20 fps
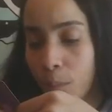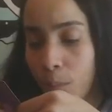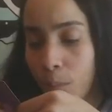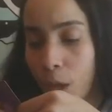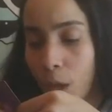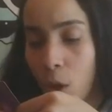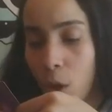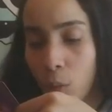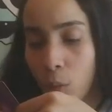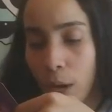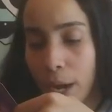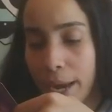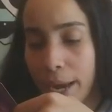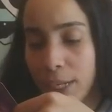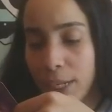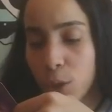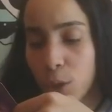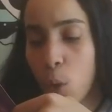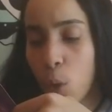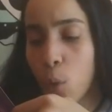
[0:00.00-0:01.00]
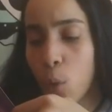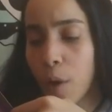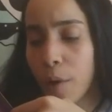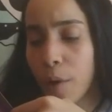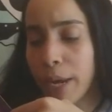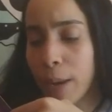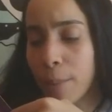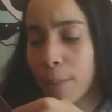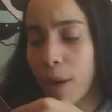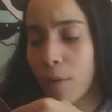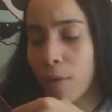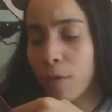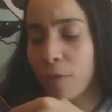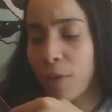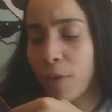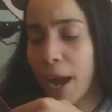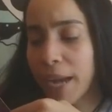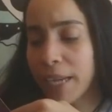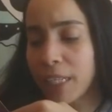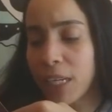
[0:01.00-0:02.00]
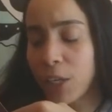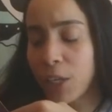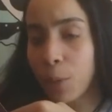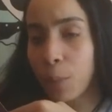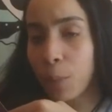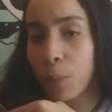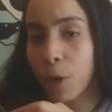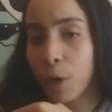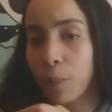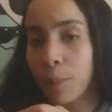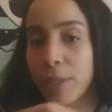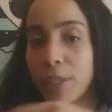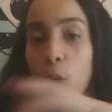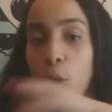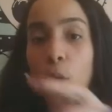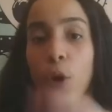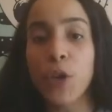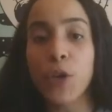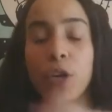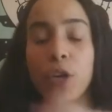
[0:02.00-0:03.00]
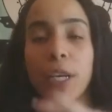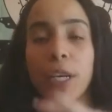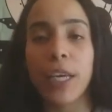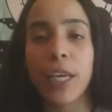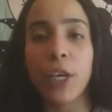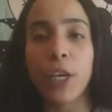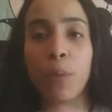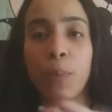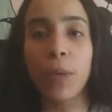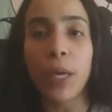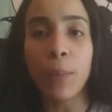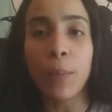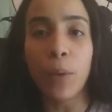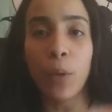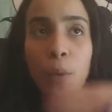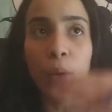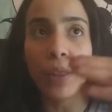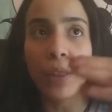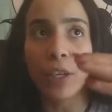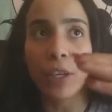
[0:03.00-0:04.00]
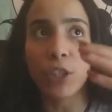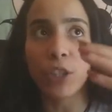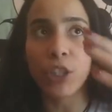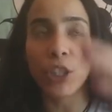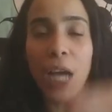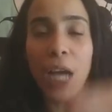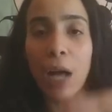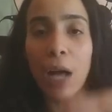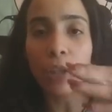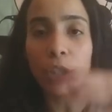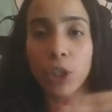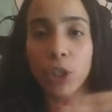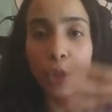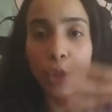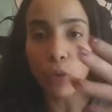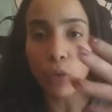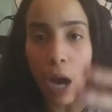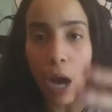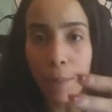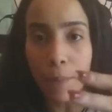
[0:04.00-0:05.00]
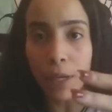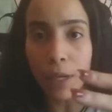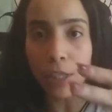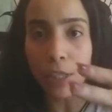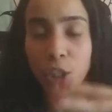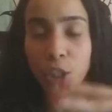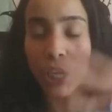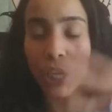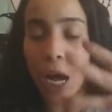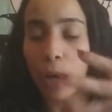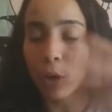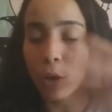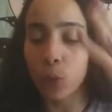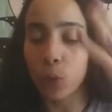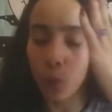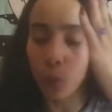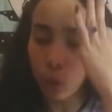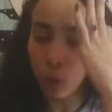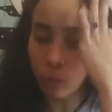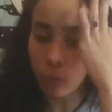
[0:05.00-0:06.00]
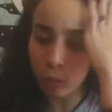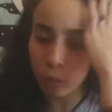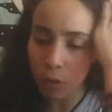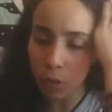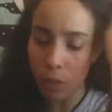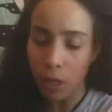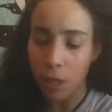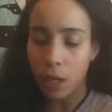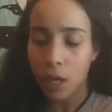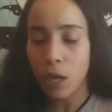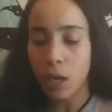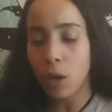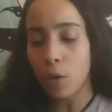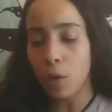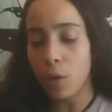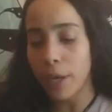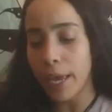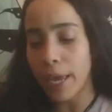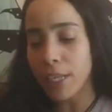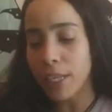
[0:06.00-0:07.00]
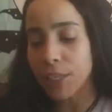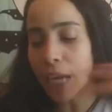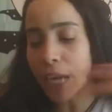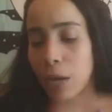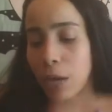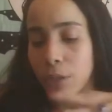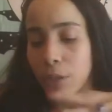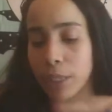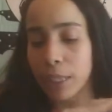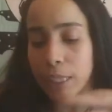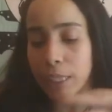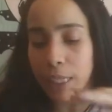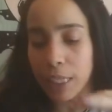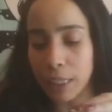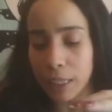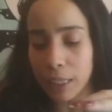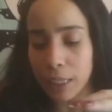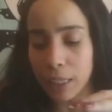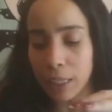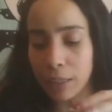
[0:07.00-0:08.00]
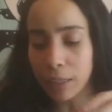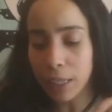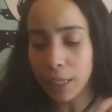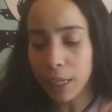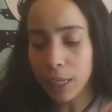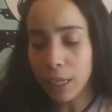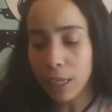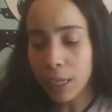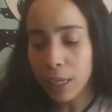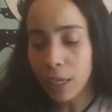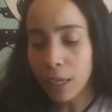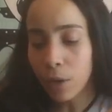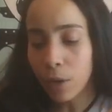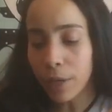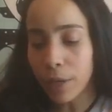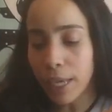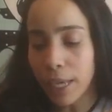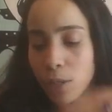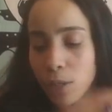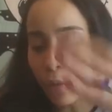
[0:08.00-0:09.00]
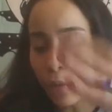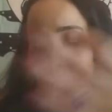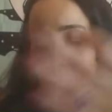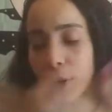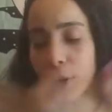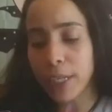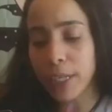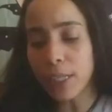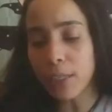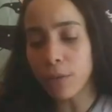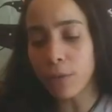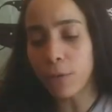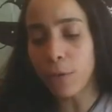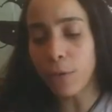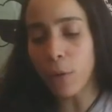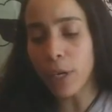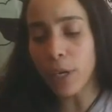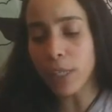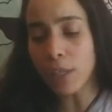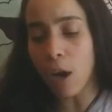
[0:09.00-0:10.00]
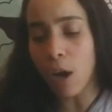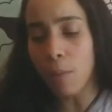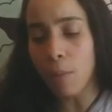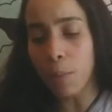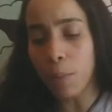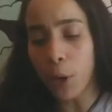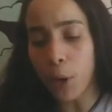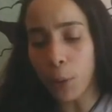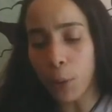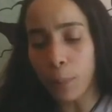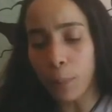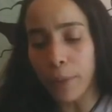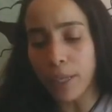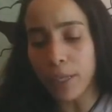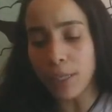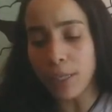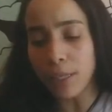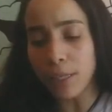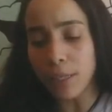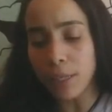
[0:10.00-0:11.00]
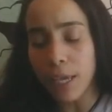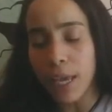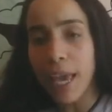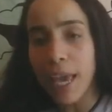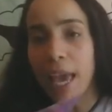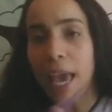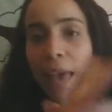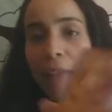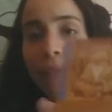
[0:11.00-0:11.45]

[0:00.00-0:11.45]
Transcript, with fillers: All right. Don't worry about finding your purpose. Or you could heal people with their childhood traumas, childhood wounds. Okay. Childhood healing. Okay. So focus on purpose, and